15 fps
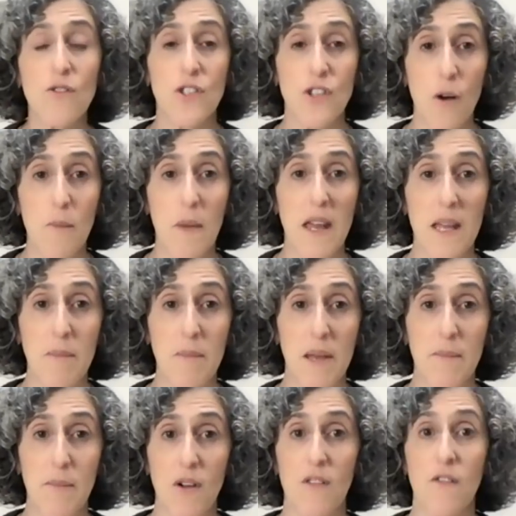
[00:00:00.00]
many
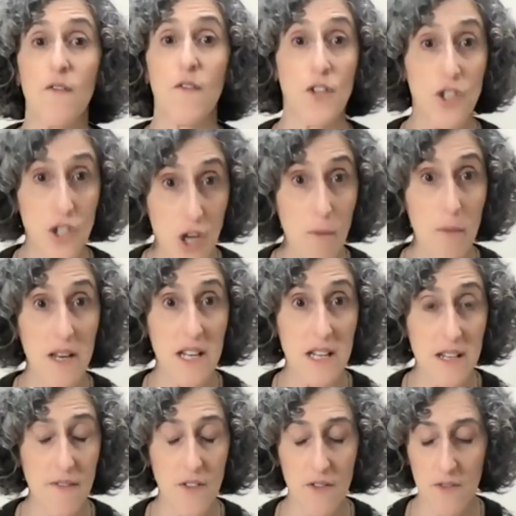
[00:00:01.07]
people for so many
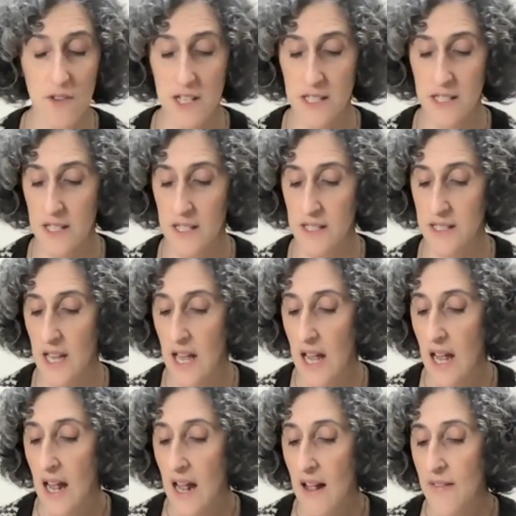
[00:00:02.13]
different reasons
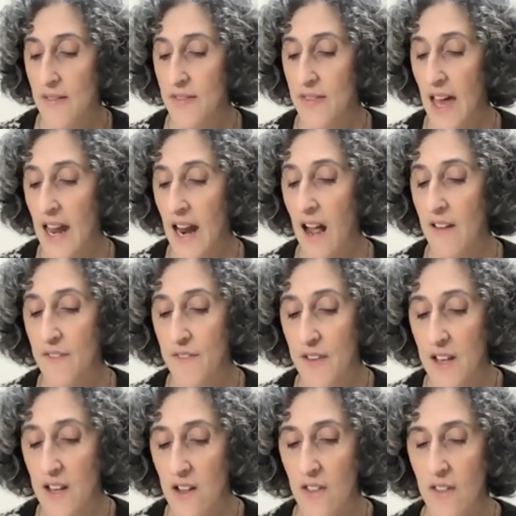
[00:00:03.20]
that I
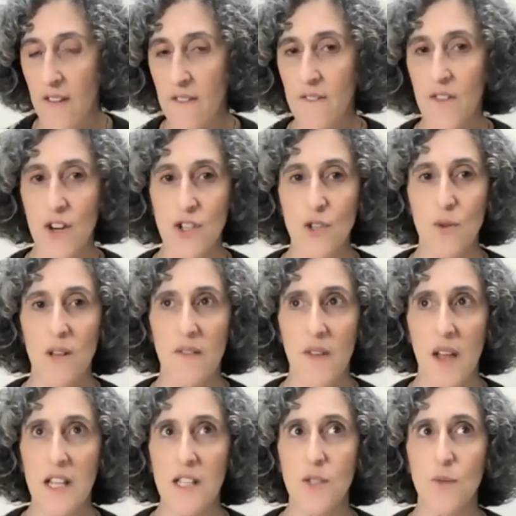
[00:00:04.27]
feel that virtual
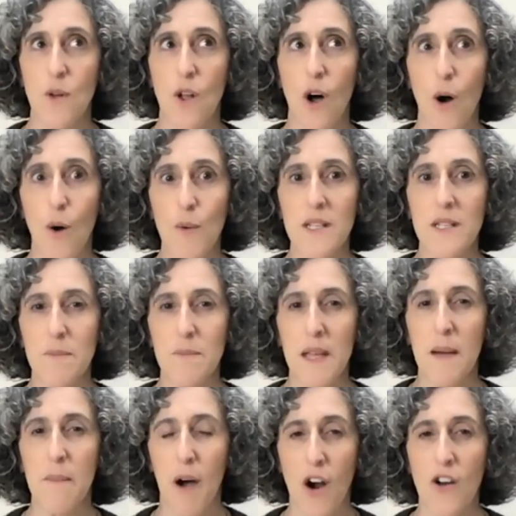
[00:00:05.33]
events will always be a
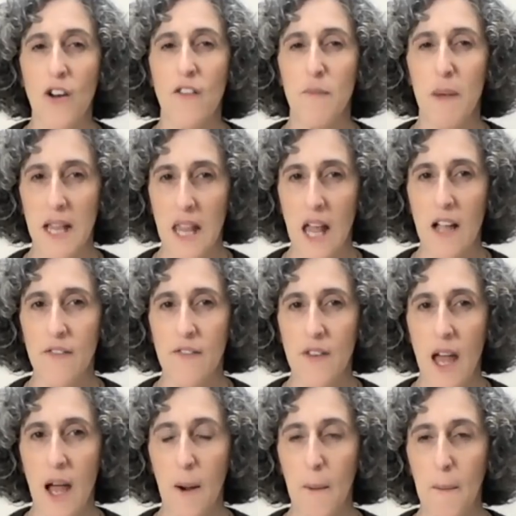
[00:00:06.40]
part of my life
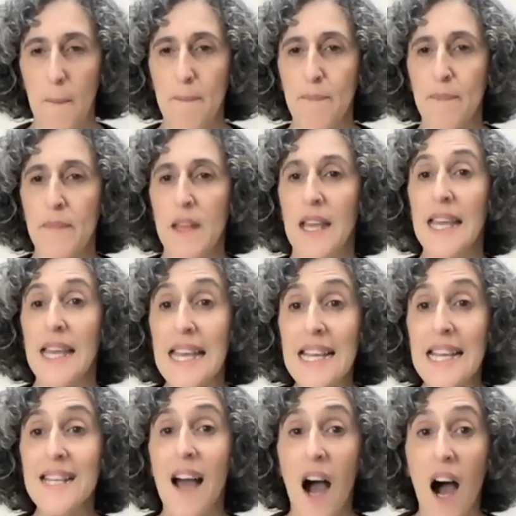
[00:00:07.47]
now,
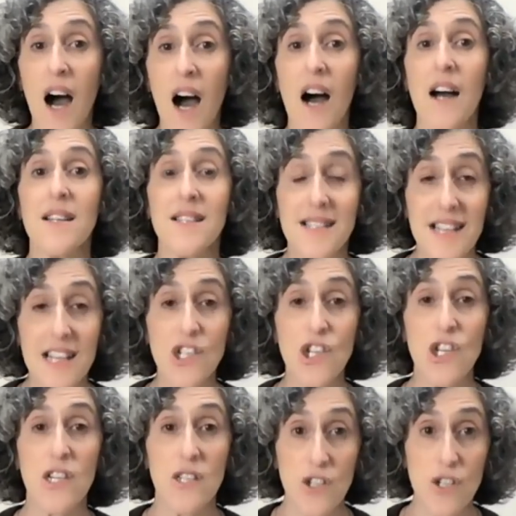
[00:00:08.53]
in
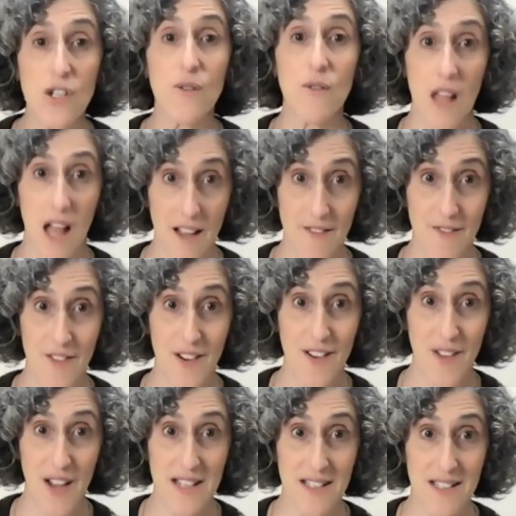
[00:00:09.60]
addition to live
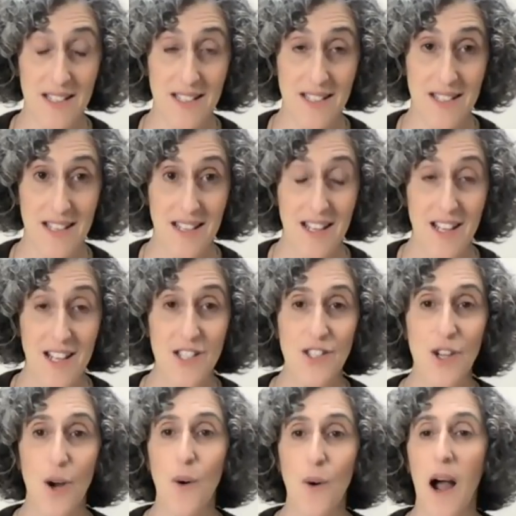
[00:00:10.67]
events.
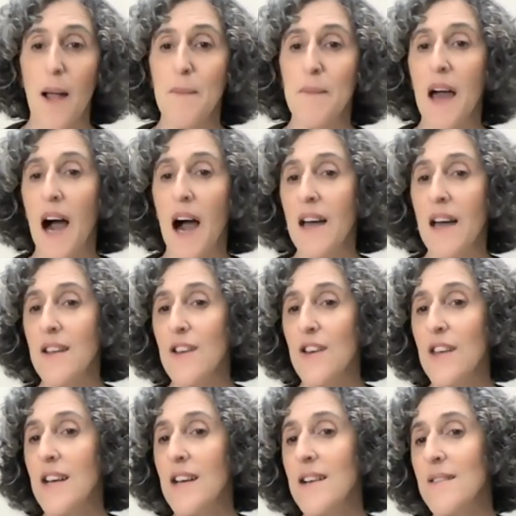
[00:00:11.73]
So I'm not
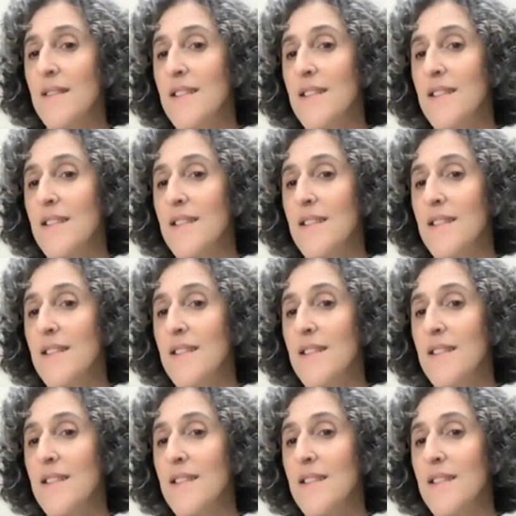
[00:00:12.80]
gonna,